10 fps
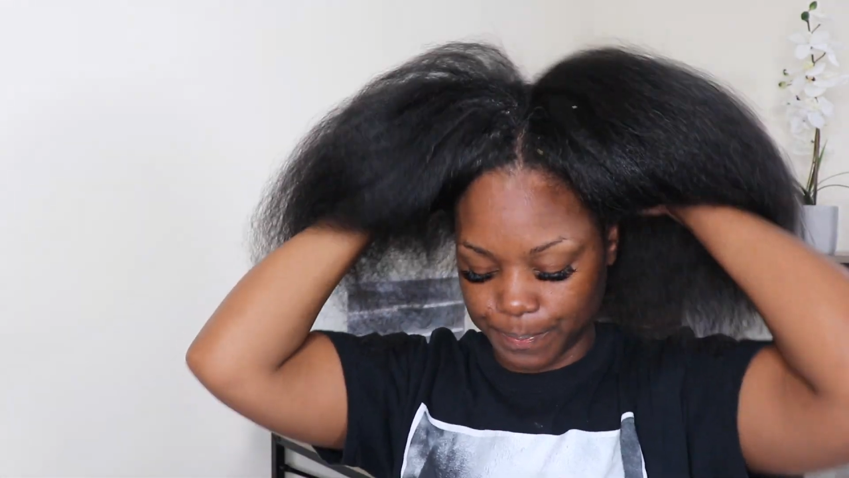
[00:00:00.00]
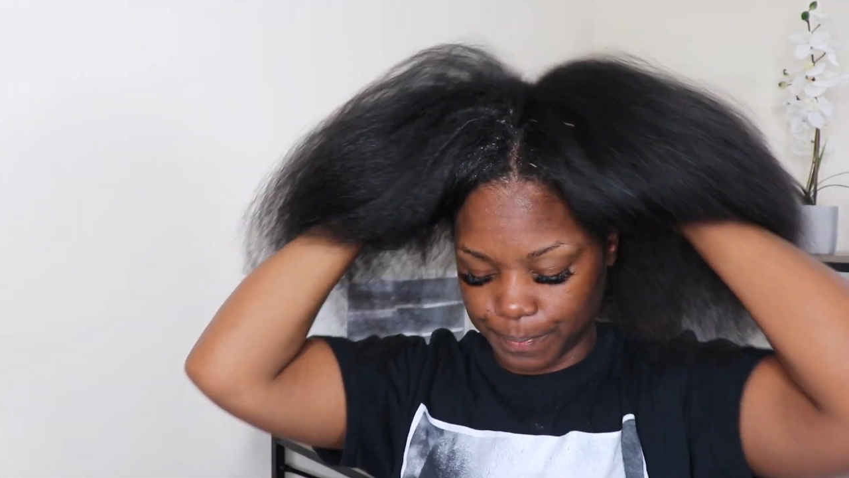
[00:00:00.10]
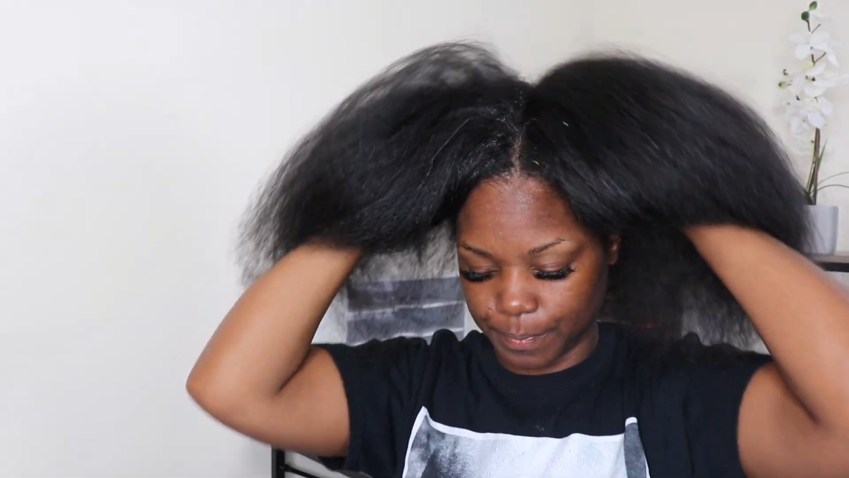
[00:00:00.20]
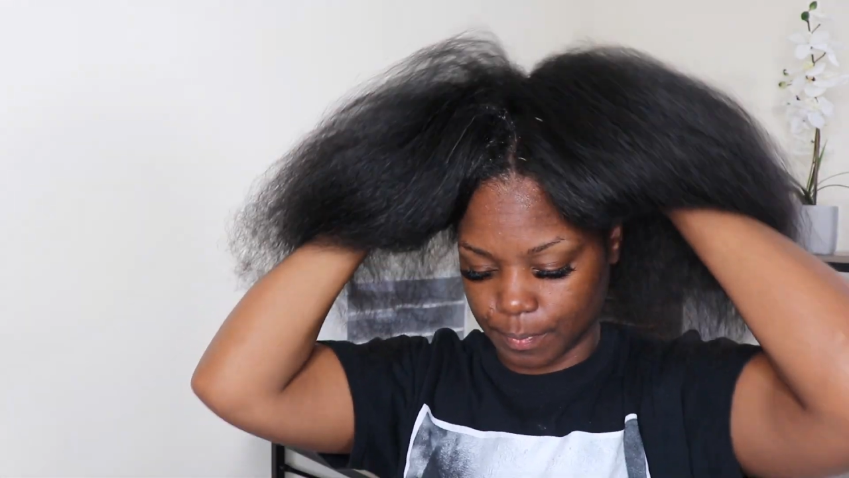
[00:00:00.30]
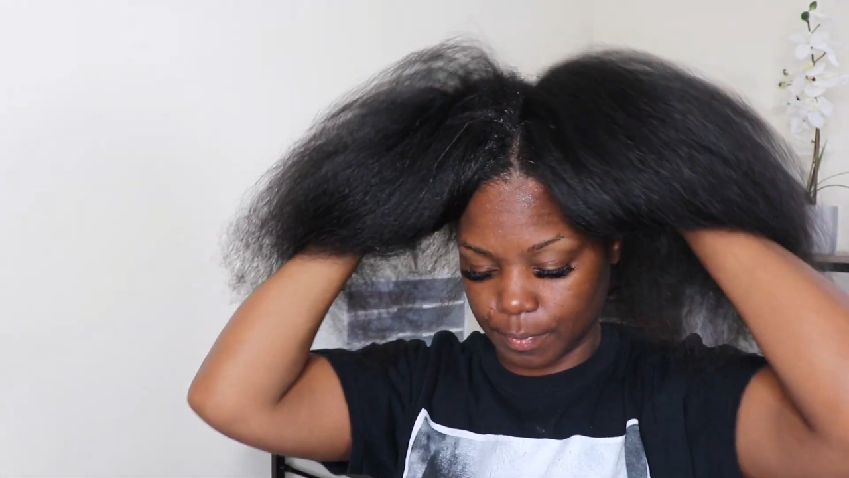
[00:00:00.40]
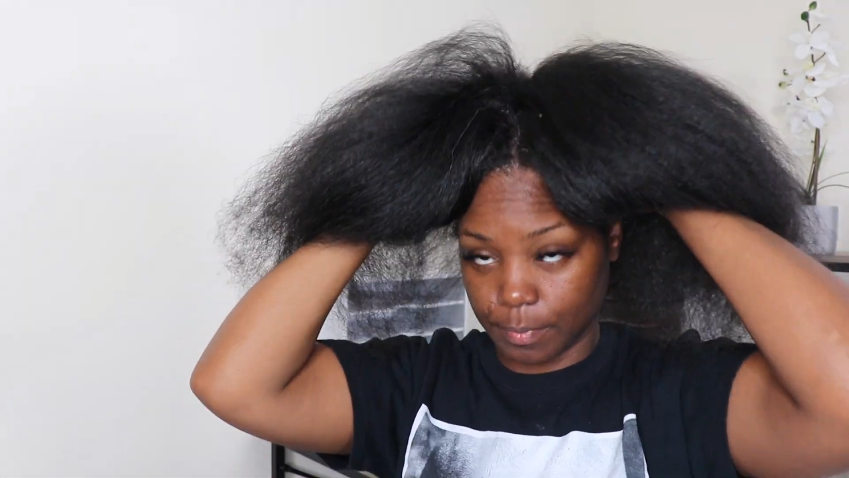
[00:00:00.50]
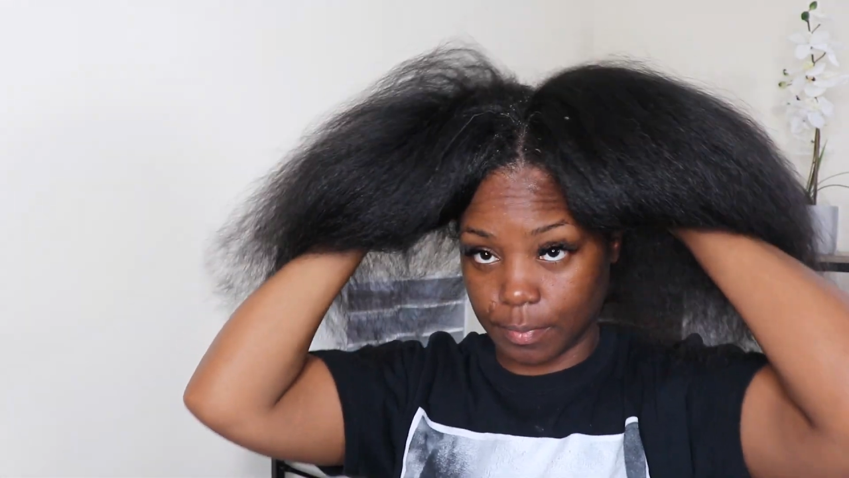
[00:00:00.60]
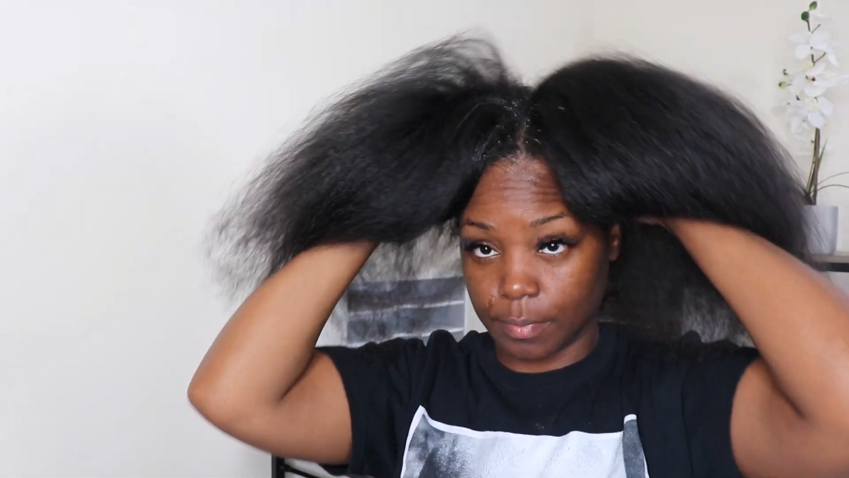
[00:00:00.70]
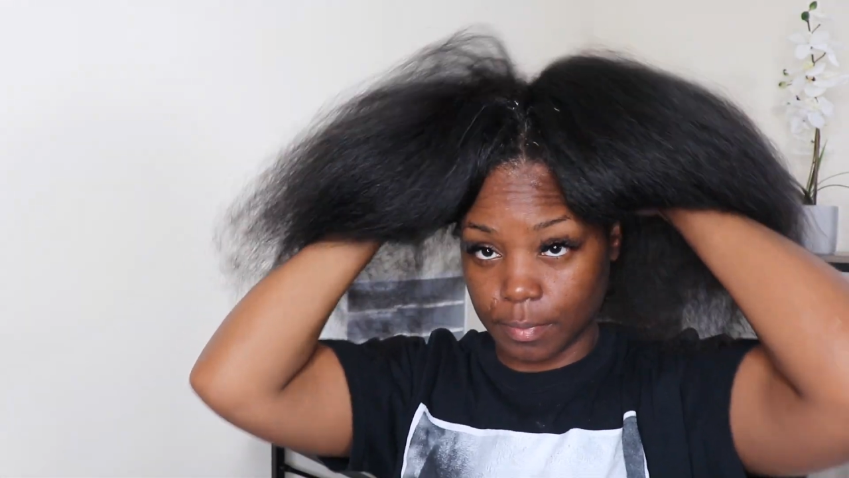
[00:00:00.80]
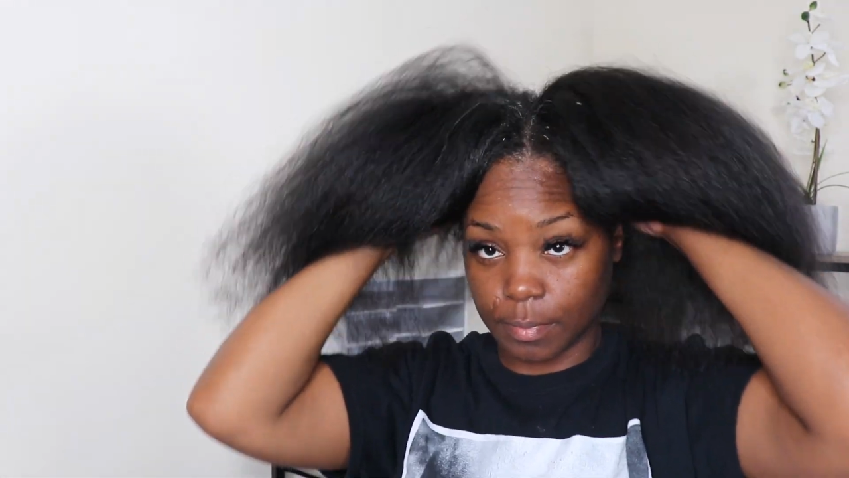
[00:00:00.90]
because your hair
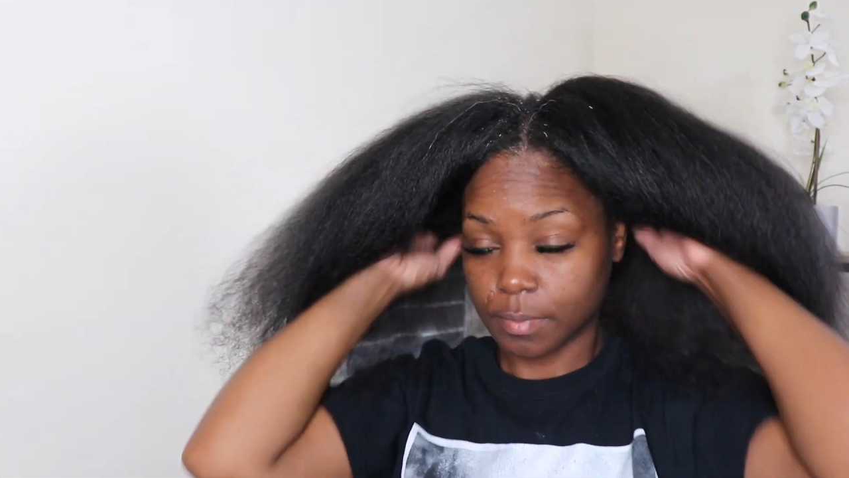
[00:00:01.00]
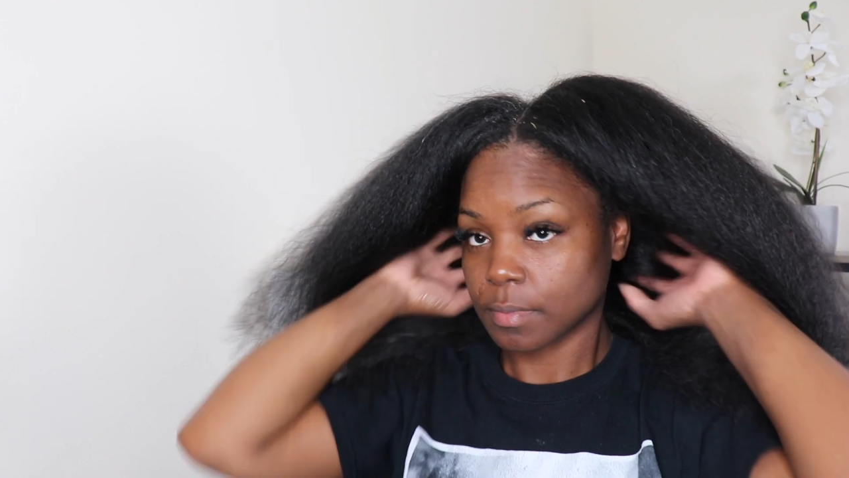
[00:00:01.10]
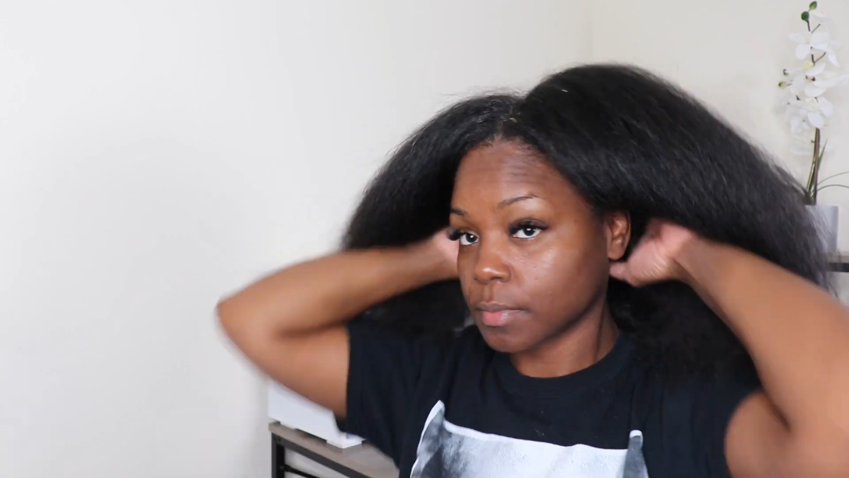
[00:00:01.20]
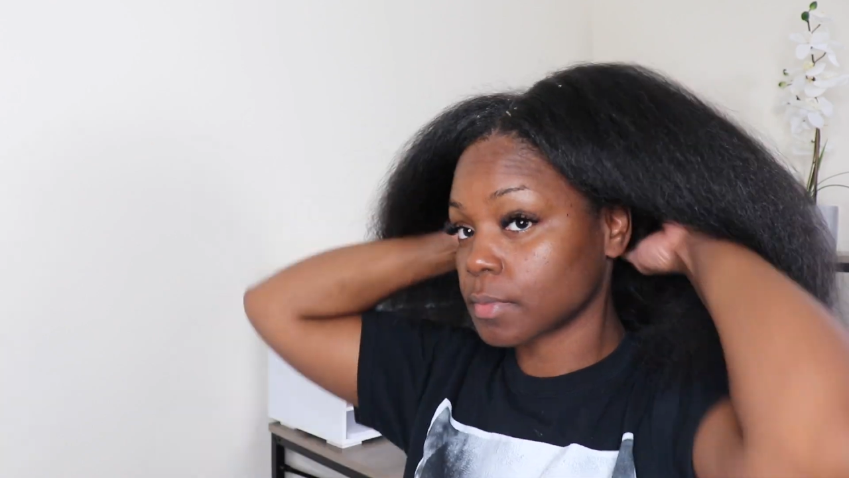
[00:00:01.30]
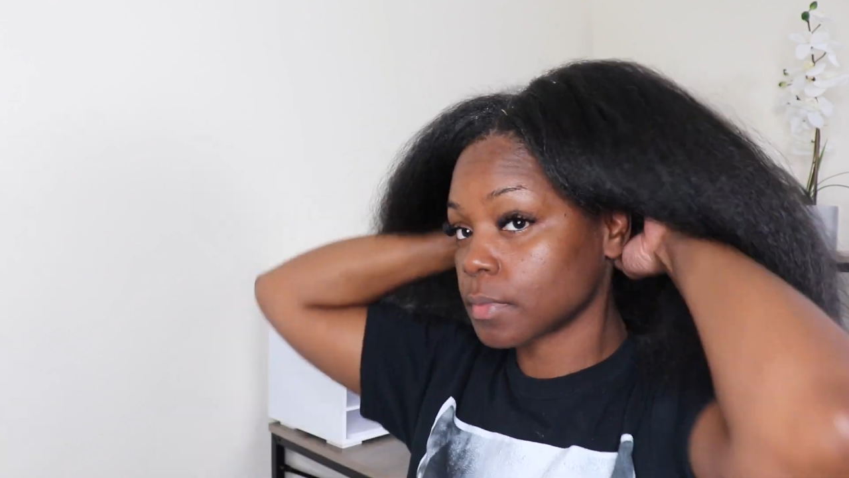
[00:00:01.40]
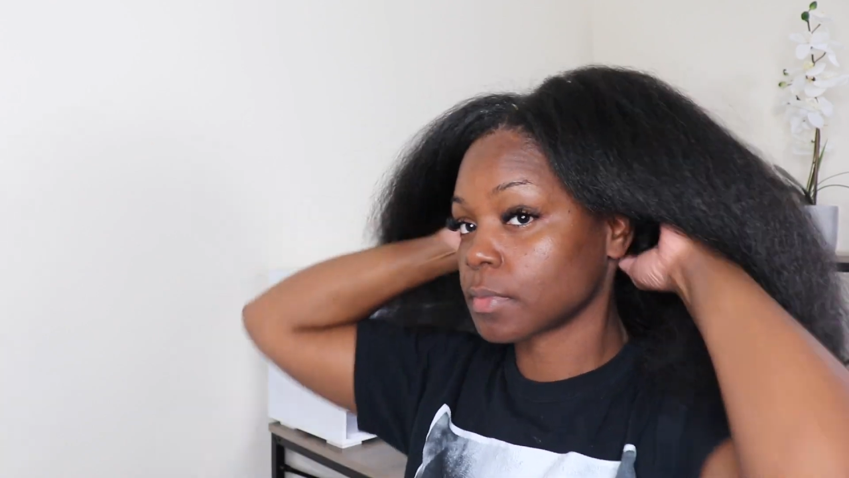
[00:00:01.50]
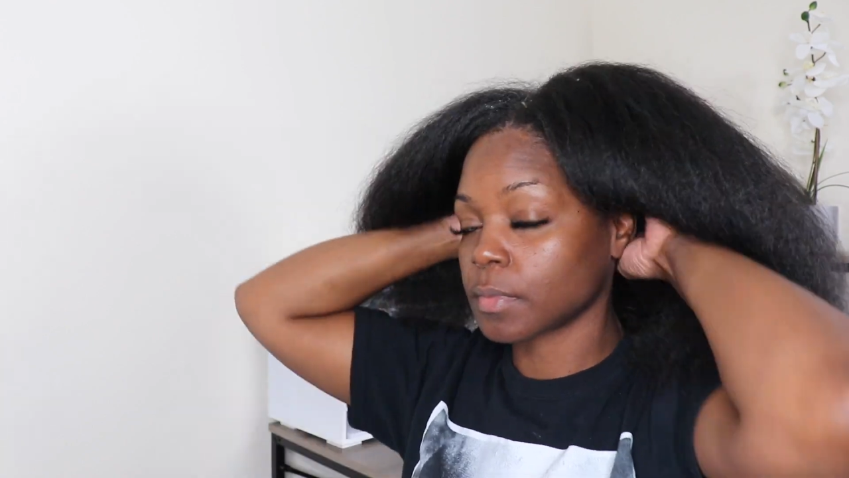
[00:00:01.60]
won't flat iron right.